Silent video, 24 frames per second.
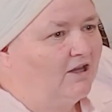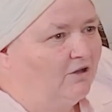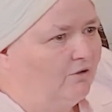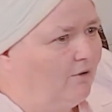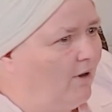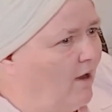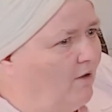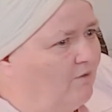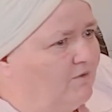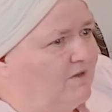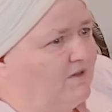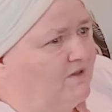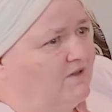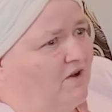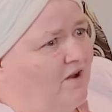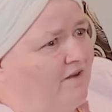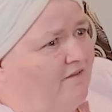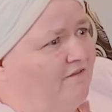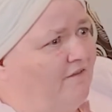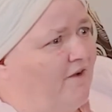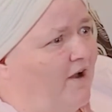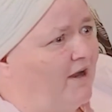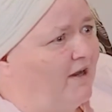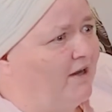your house is
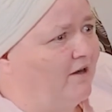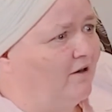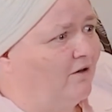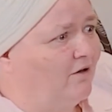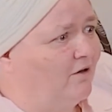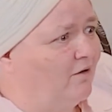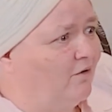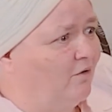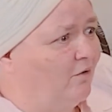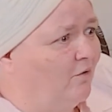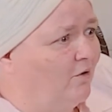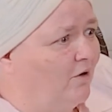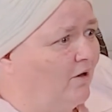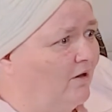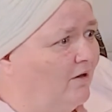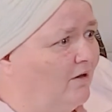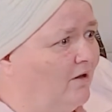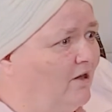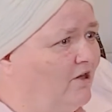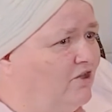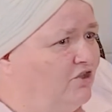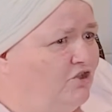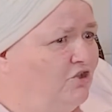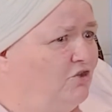on fire, or
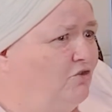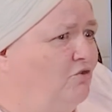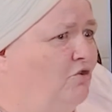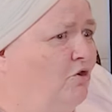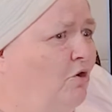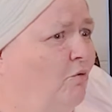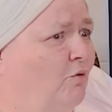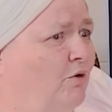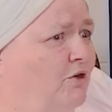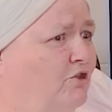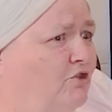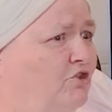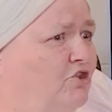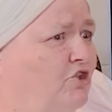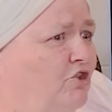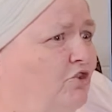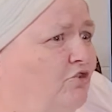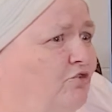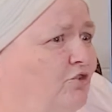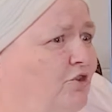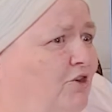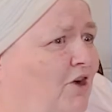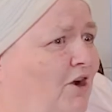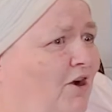do you know where your
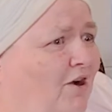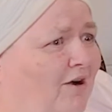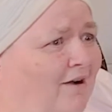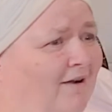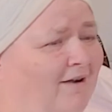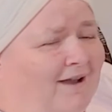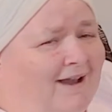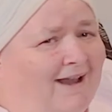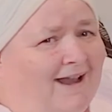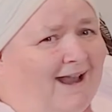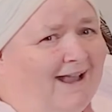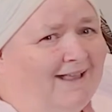children are?